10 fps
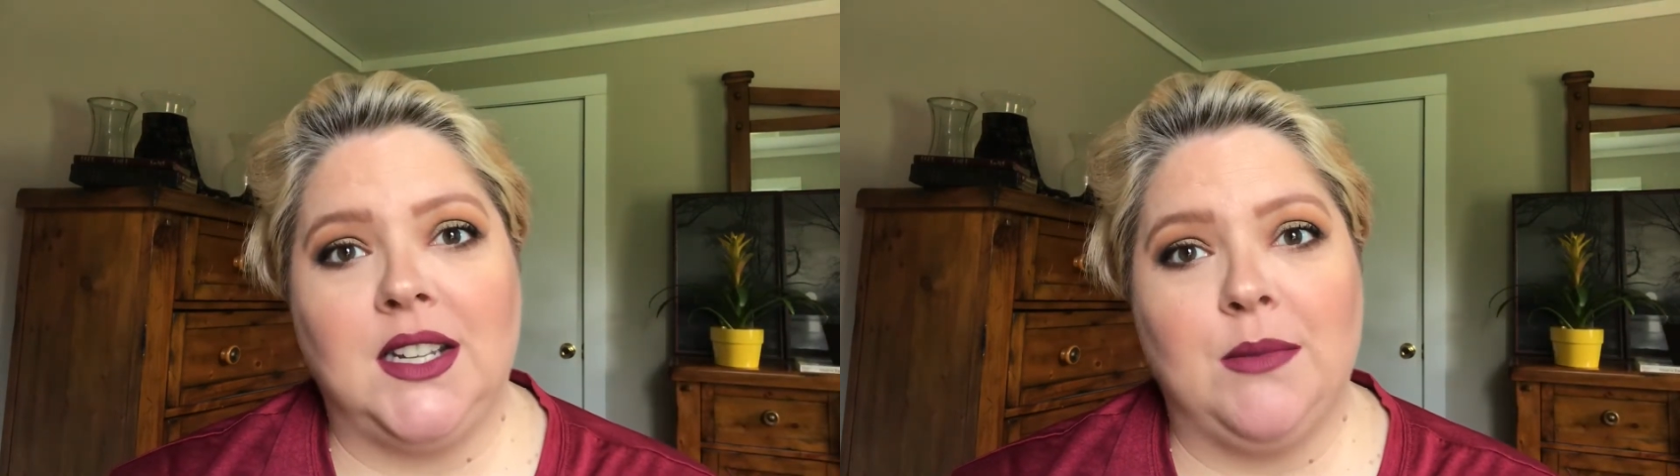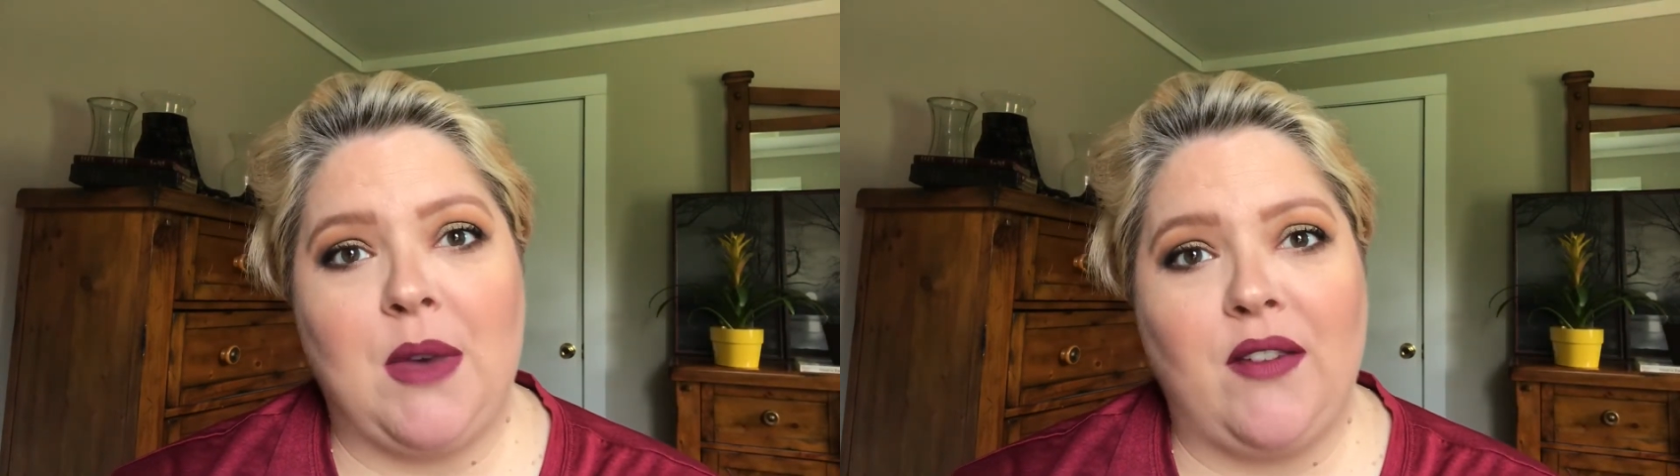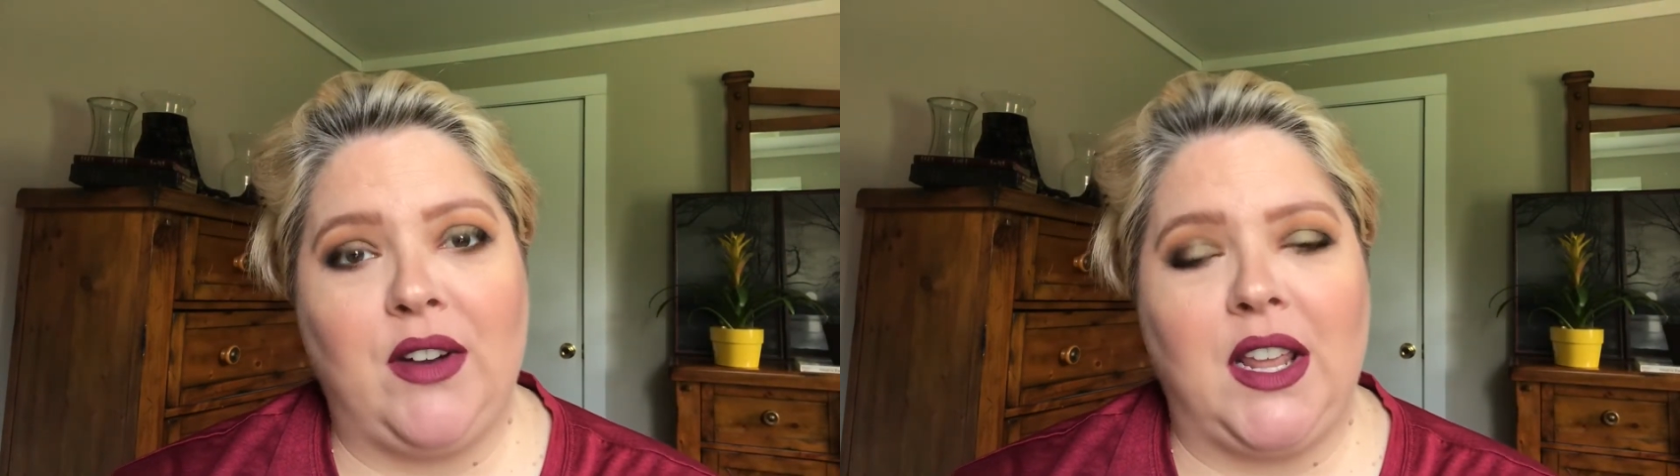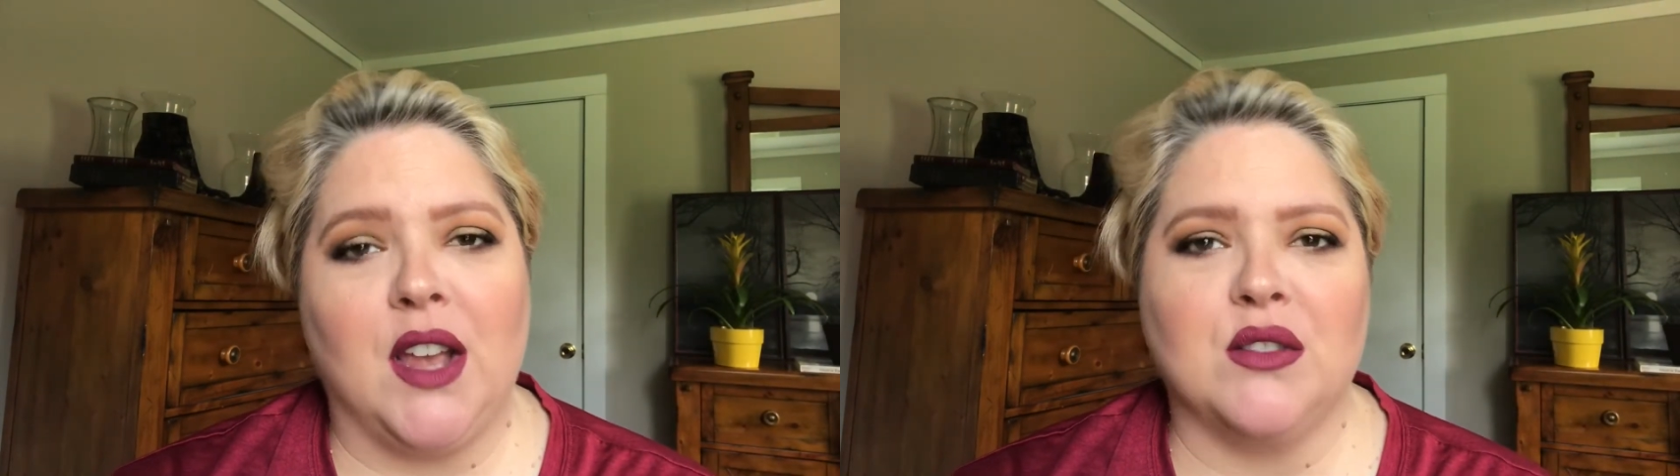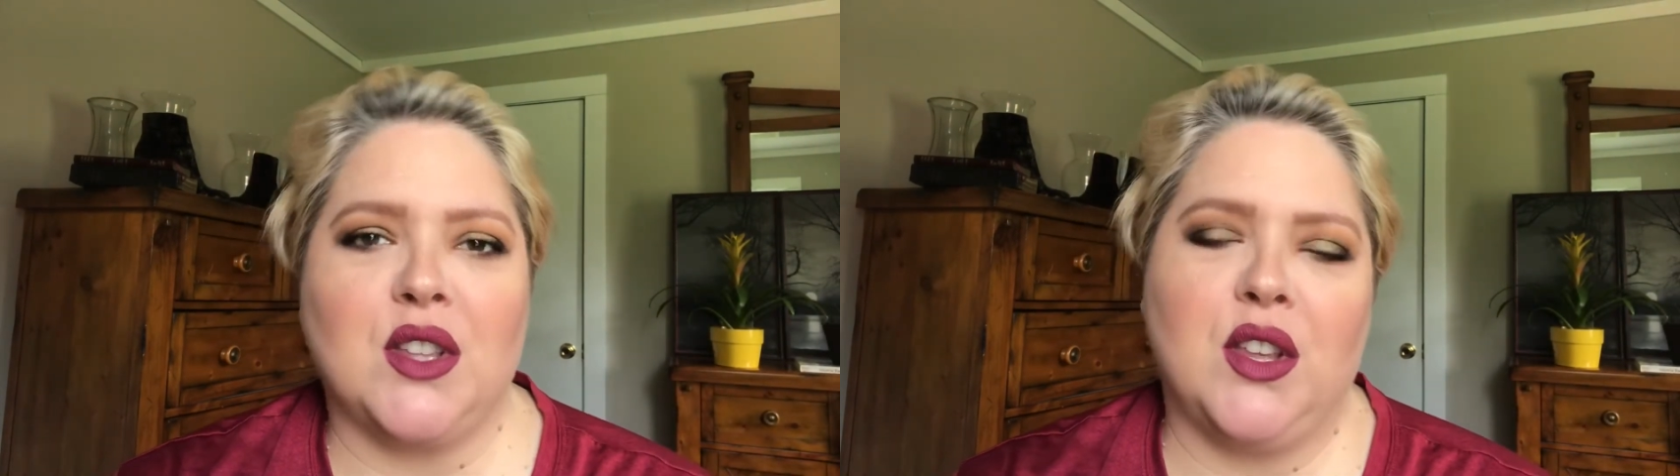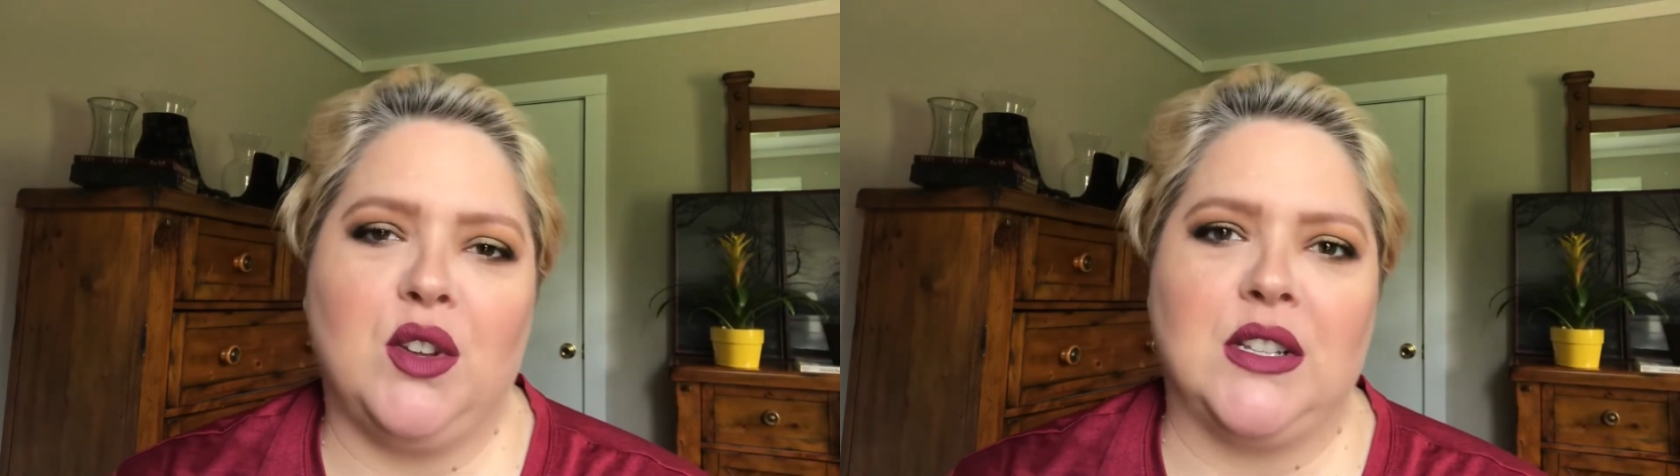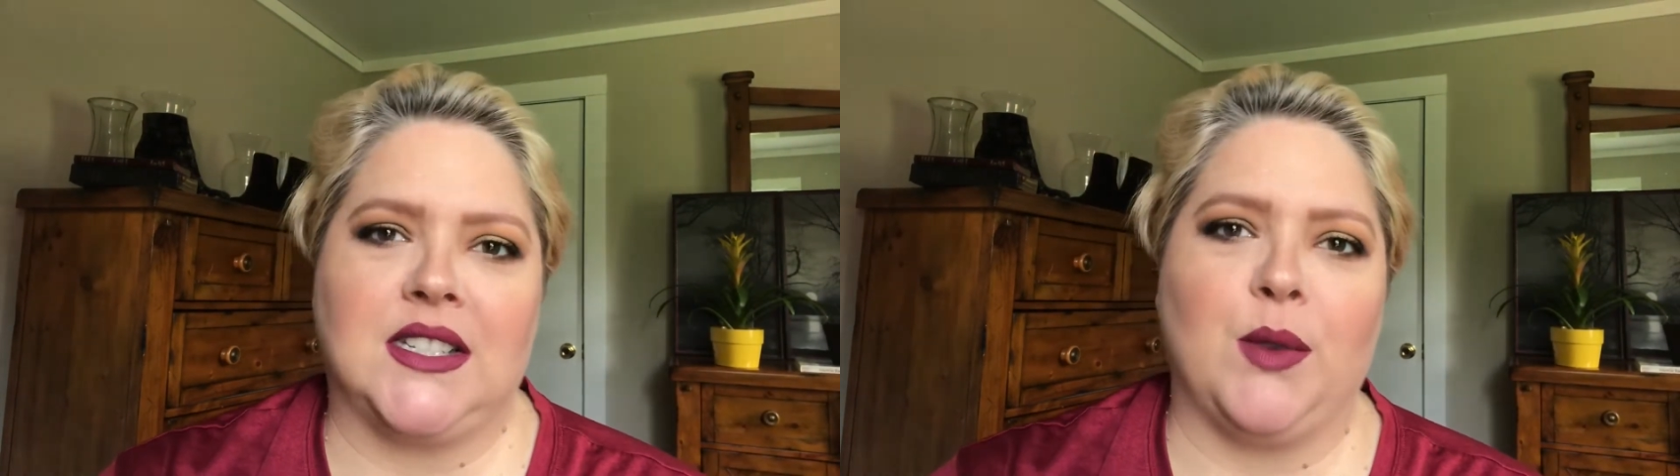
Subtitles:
in my video so that you can